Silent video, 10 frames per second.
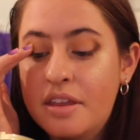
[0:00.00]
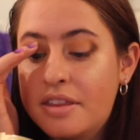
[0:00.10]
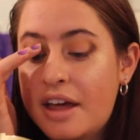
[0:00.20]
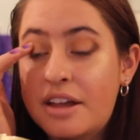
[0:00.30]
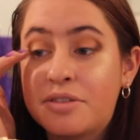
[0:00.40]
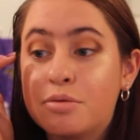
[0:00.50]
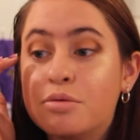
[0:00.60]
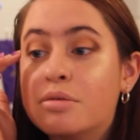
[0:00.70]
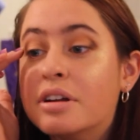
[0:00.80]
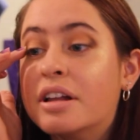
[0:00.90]
That's
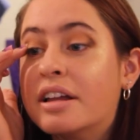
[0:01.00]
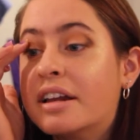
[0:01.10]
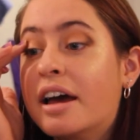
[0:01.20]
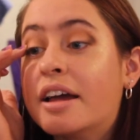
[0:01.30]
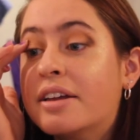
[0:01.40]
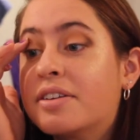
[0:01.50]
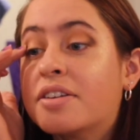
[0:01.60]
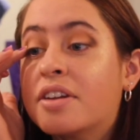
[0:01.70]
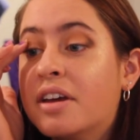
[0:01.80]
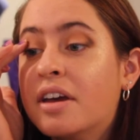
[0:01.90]
really nice.
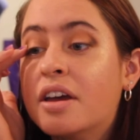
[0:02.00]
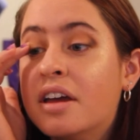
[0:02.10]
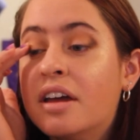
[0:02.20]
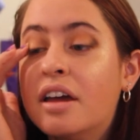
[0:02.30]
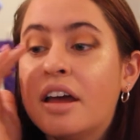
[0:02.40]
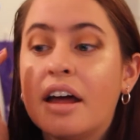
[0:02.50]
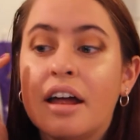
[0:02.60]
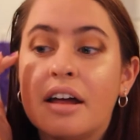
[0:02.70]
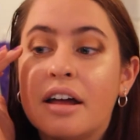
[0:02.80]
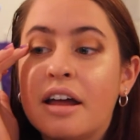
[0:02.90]

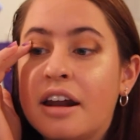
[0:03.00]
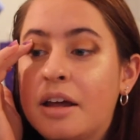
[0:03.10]
And I